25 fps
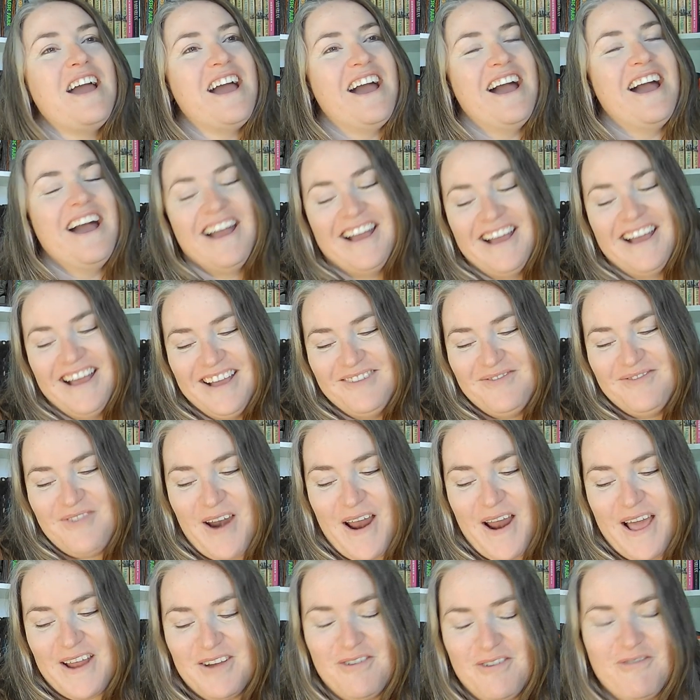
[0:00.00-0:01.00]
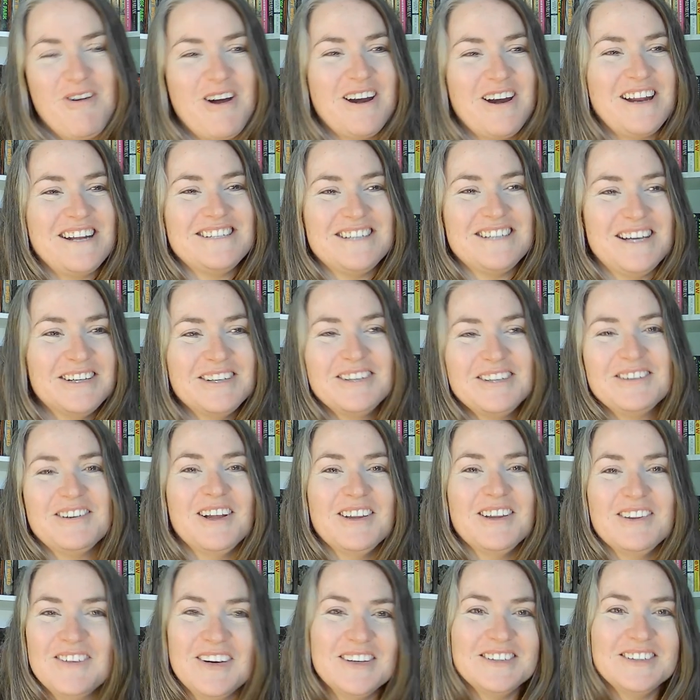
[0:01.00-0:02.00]
but I don't want to tell you
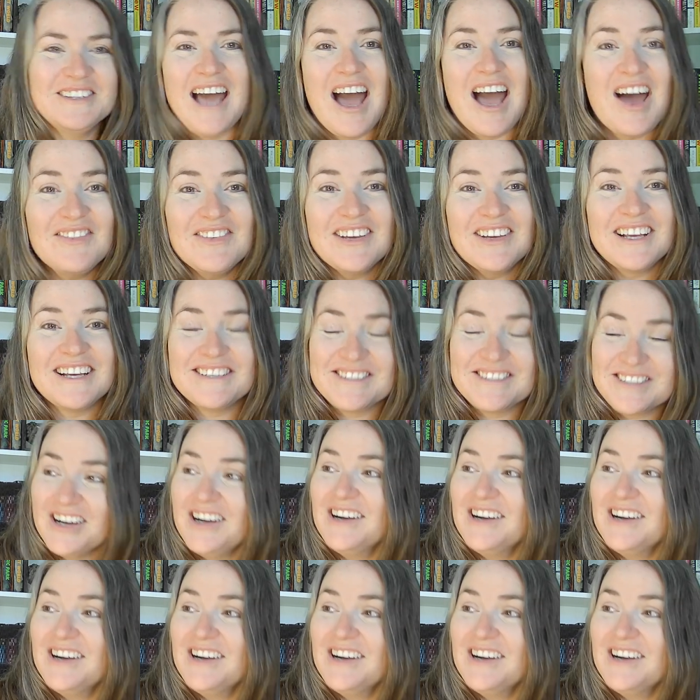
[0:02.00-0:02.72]
all about that because